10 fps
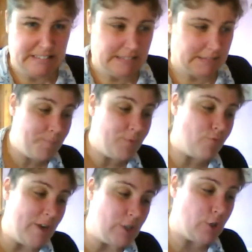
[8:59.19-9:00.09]

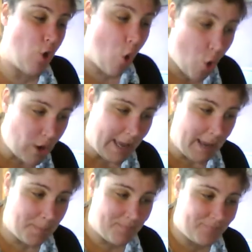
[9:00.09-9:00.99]
C, he
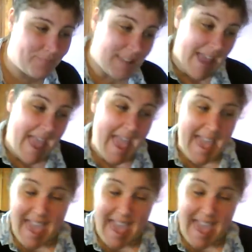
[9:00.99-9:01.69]
breaks his leg.